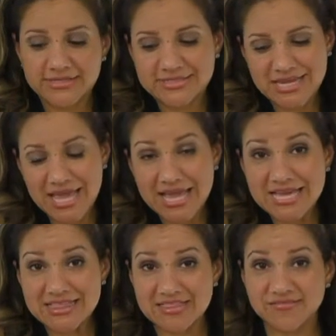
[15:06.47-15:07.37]

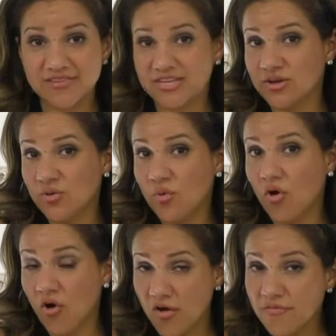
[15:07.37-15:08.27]
take the video
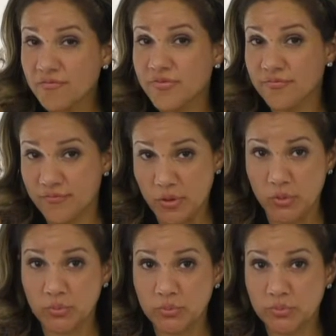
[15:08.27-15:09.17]
off of the
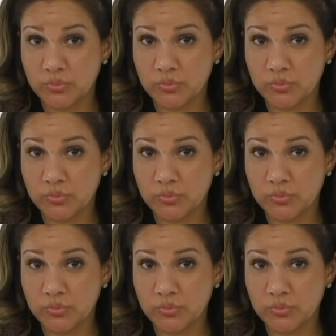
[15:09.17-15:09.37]
phone,